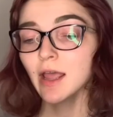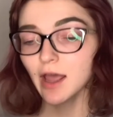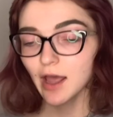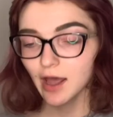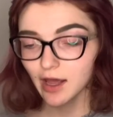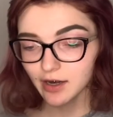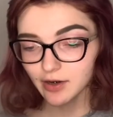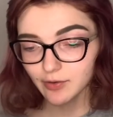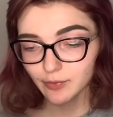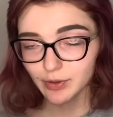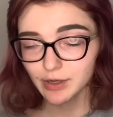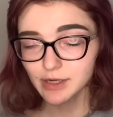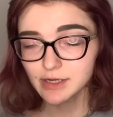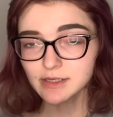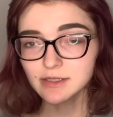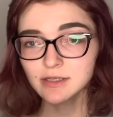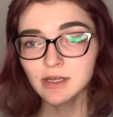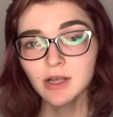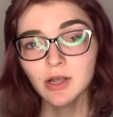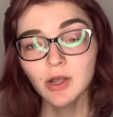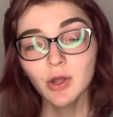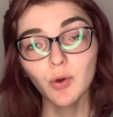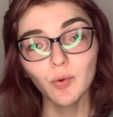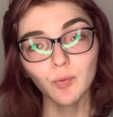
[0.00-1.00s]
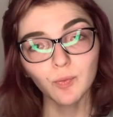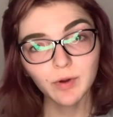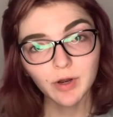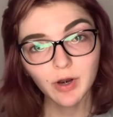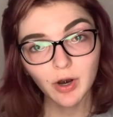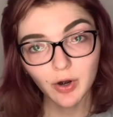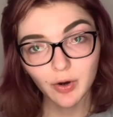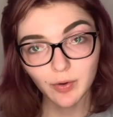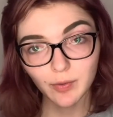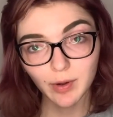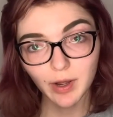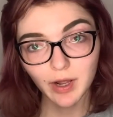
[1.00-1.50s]
Anyways, we
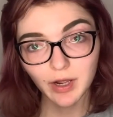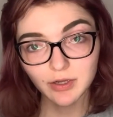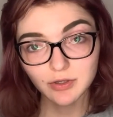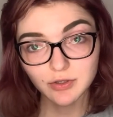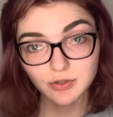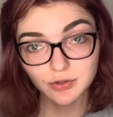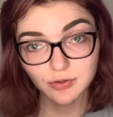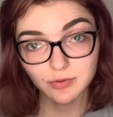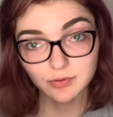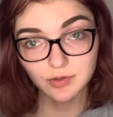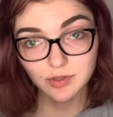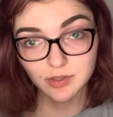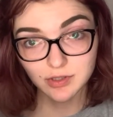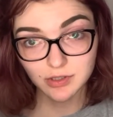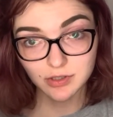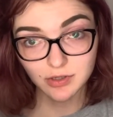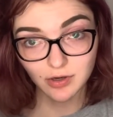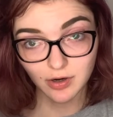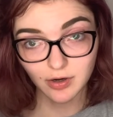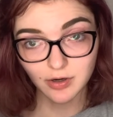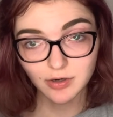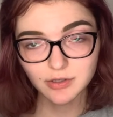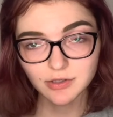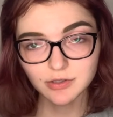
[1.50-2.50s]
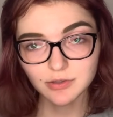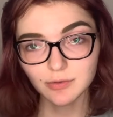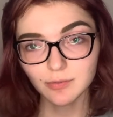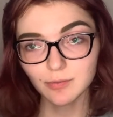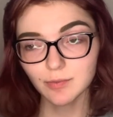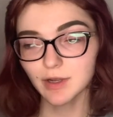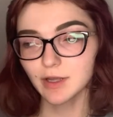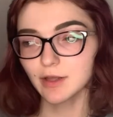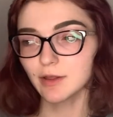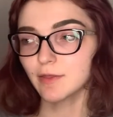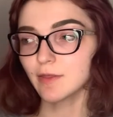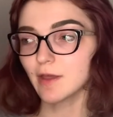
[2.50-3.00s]
are going to start
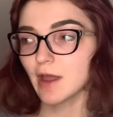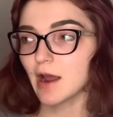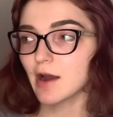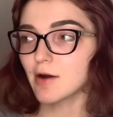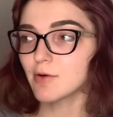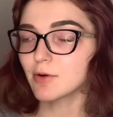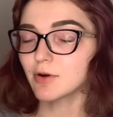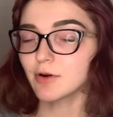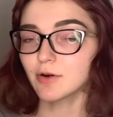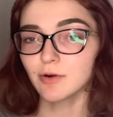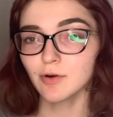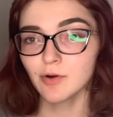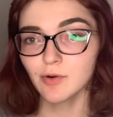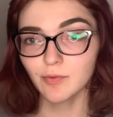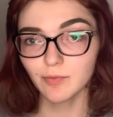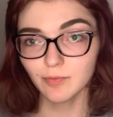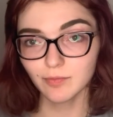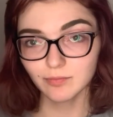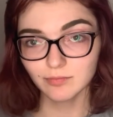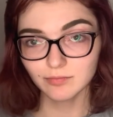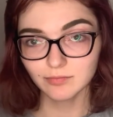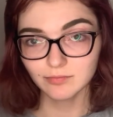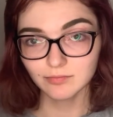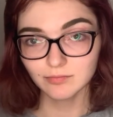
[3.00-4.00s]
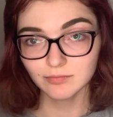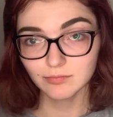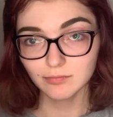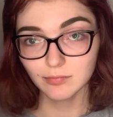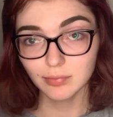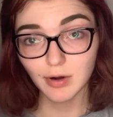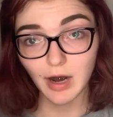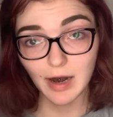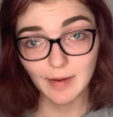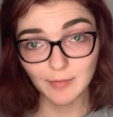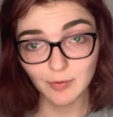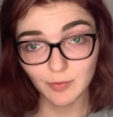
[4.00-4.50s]
with our
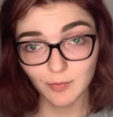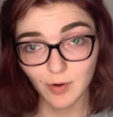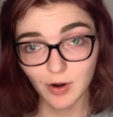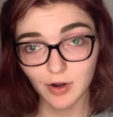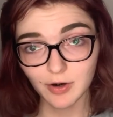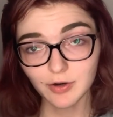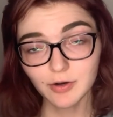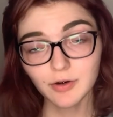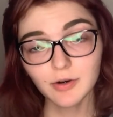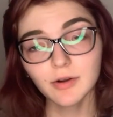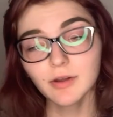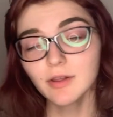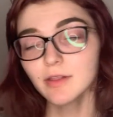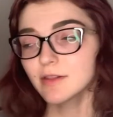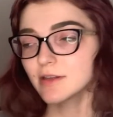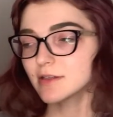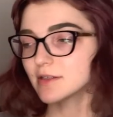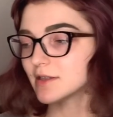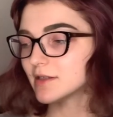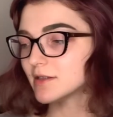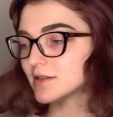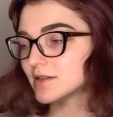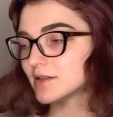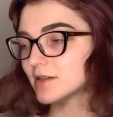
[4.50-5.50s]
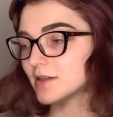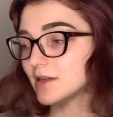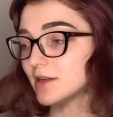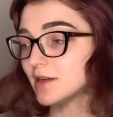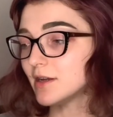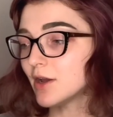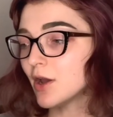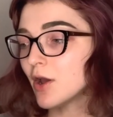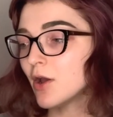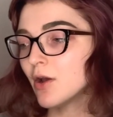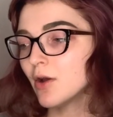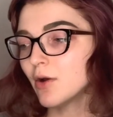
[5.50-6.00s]
primer water. This is
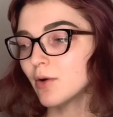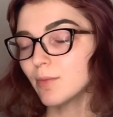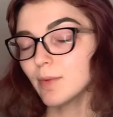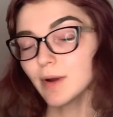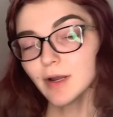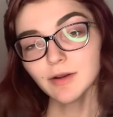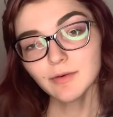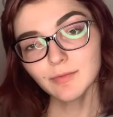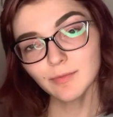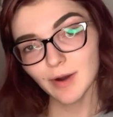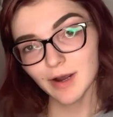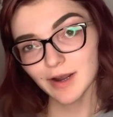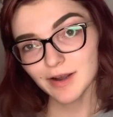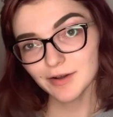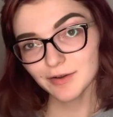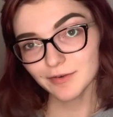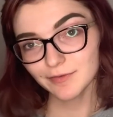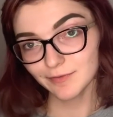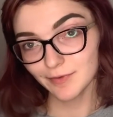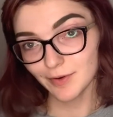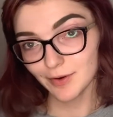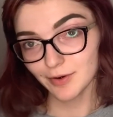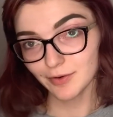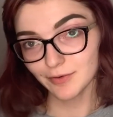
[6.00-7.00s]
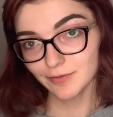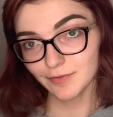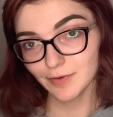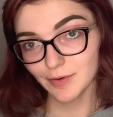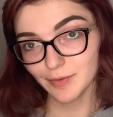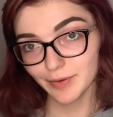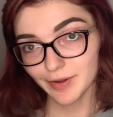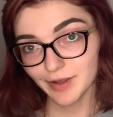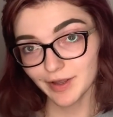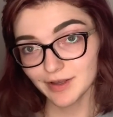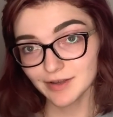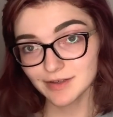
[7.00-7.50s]
the Wet n Wild Photo
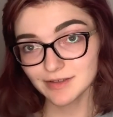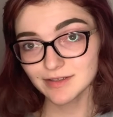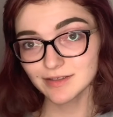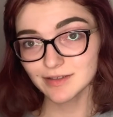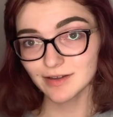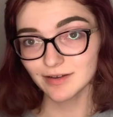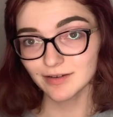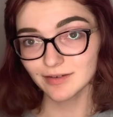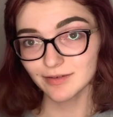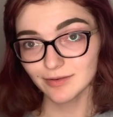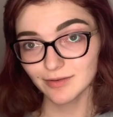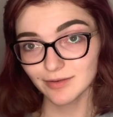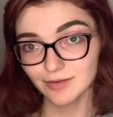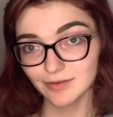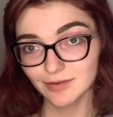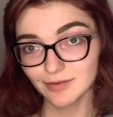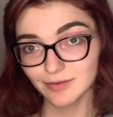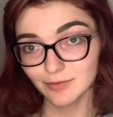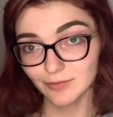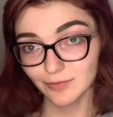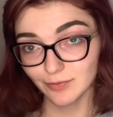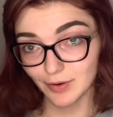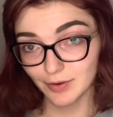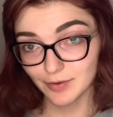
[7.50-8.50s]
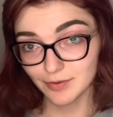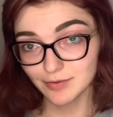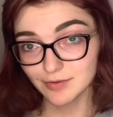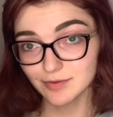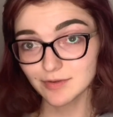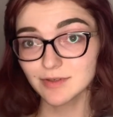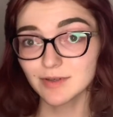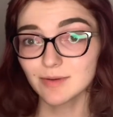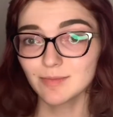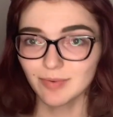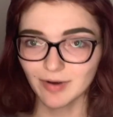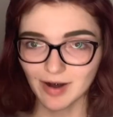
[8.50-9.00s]
Focus
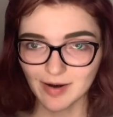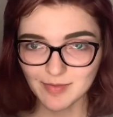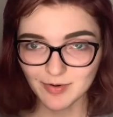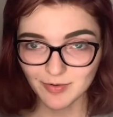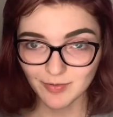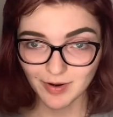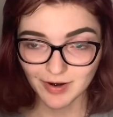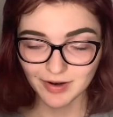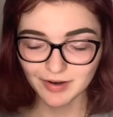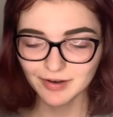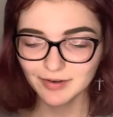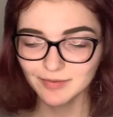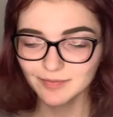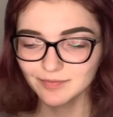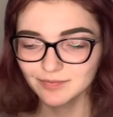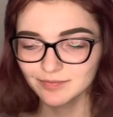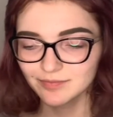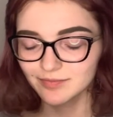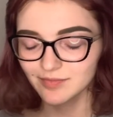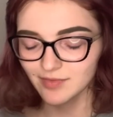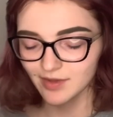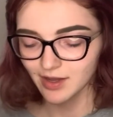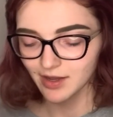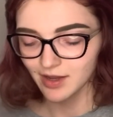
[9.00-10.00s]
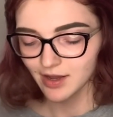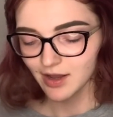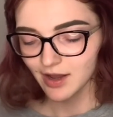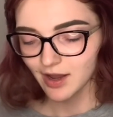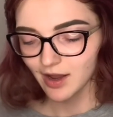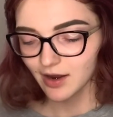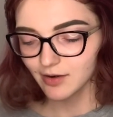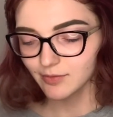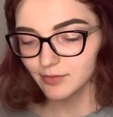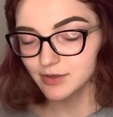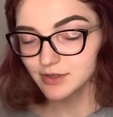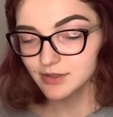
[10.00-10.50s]
Rose Primer Water.
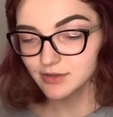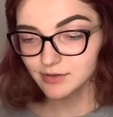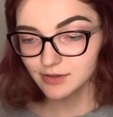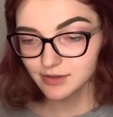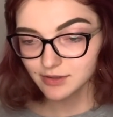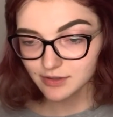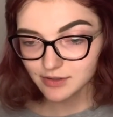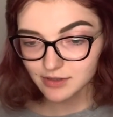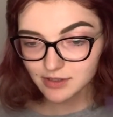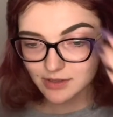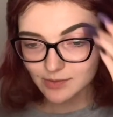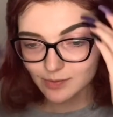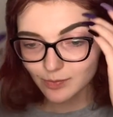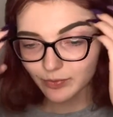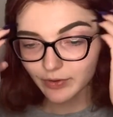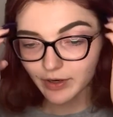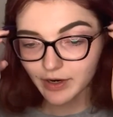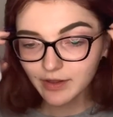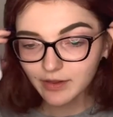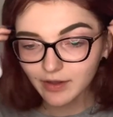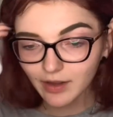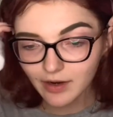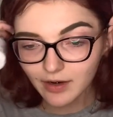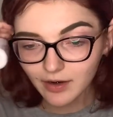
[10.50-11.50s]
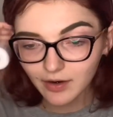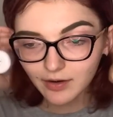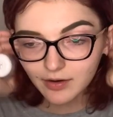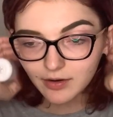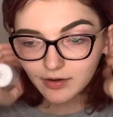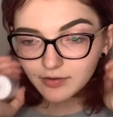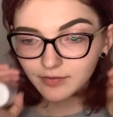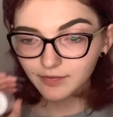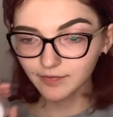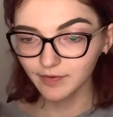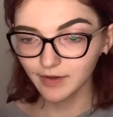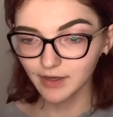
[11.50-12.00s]
And we're just going to spray that on
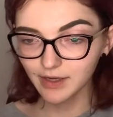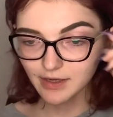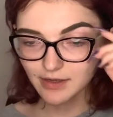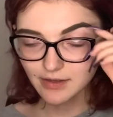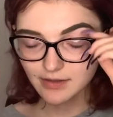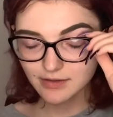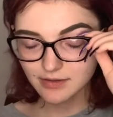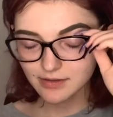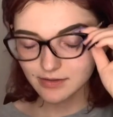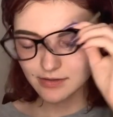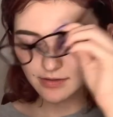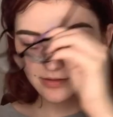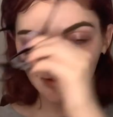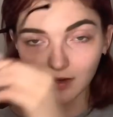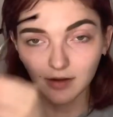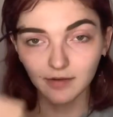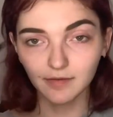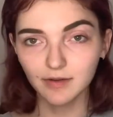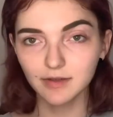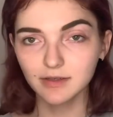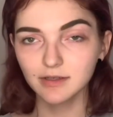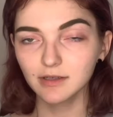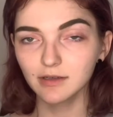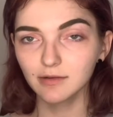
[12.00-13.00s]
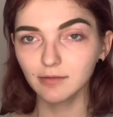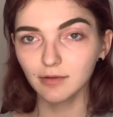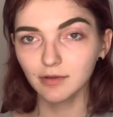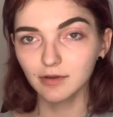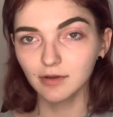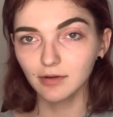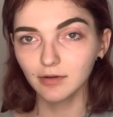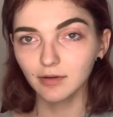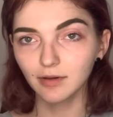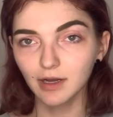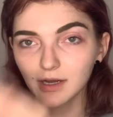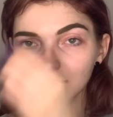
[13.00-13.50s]
our face, obviously with
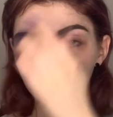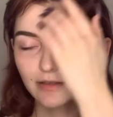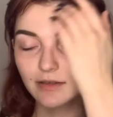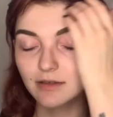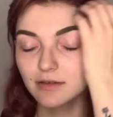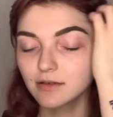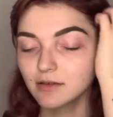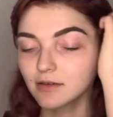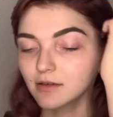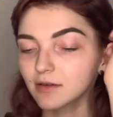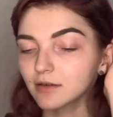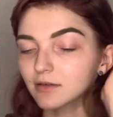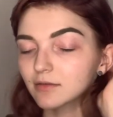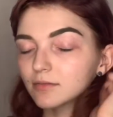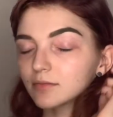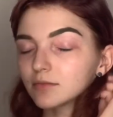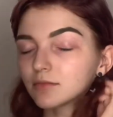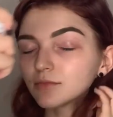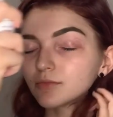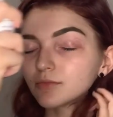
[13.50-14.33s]
our glasses on.